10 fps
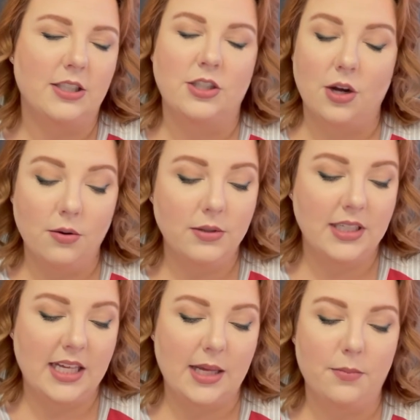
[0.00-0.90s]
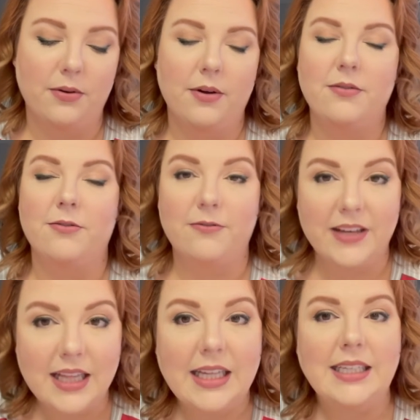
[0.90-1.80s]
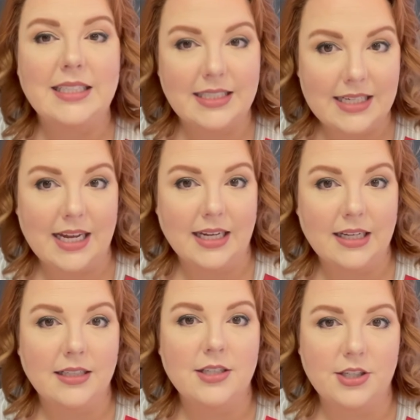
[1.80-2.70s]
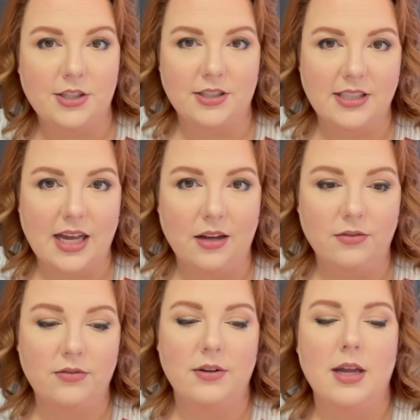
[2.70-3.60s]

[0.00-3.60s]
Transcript: don't keep feeling sick to yourself.